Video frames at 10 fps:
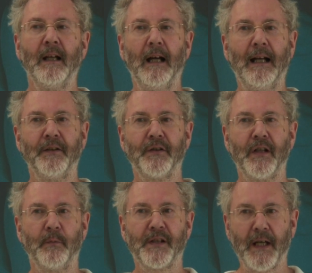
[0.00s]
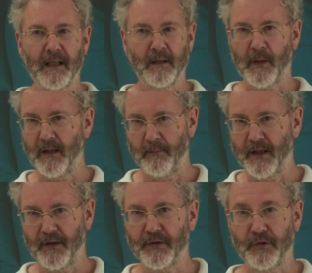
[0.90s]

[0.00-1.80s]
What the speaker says: and she was taken by her mother to